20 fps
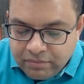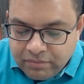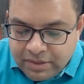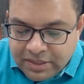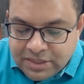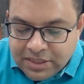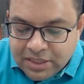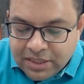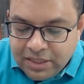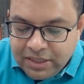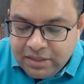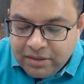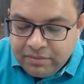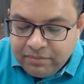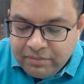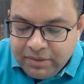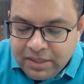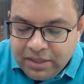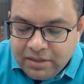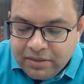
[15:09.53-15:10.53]
basically
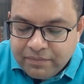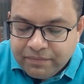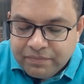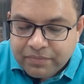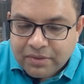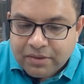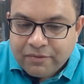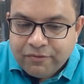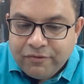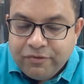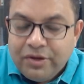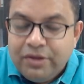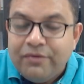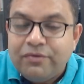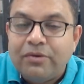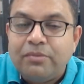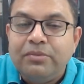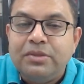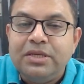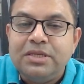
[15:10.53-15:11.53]
be free
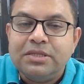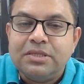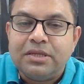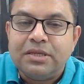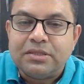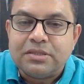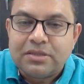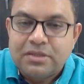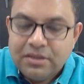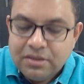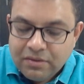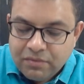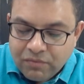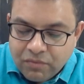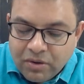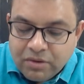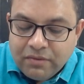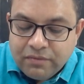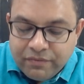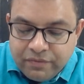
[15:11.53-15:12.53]
from these things.
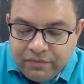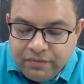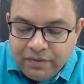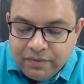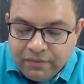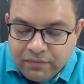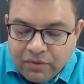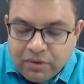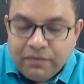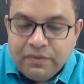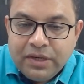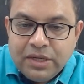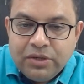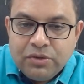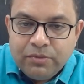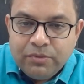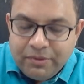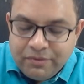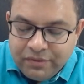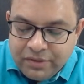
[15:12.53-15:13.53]
What we, what we need
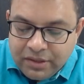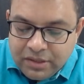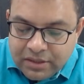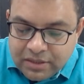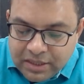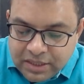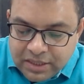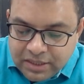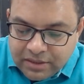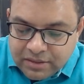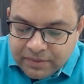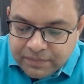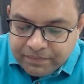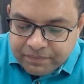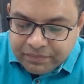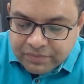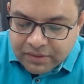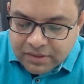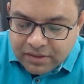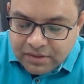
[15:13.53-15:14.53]
to be free? Greed,
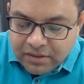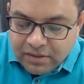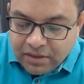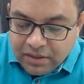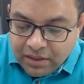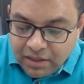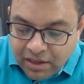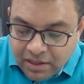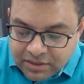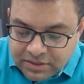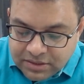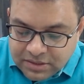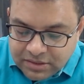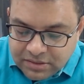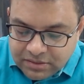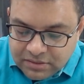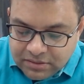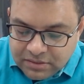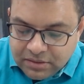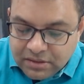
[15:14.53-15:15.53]

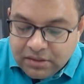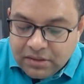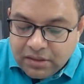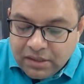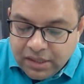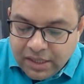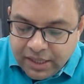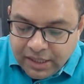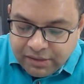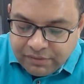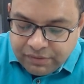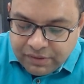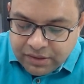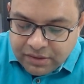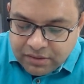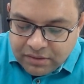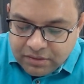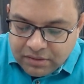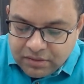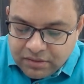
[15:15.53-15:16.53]
lust,
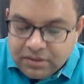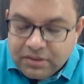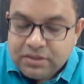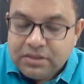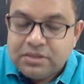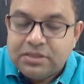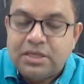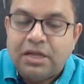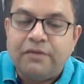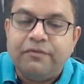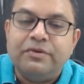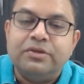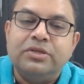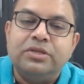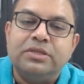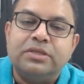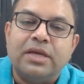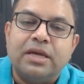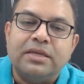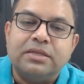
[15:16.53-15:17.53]
hatred, selfish
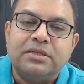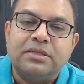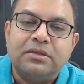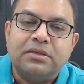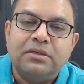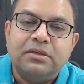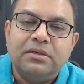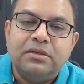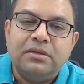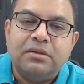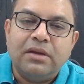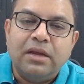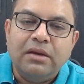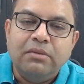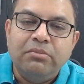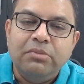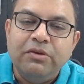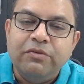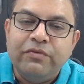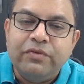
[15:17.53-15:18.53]
desires.
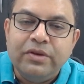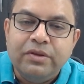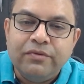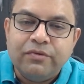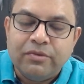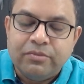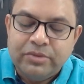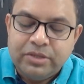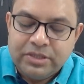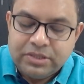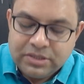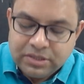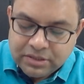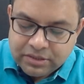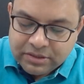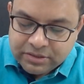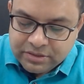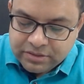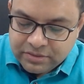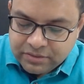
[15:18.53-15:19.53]
Right? Be free from these
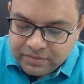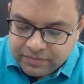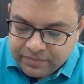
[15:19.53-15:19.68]
things.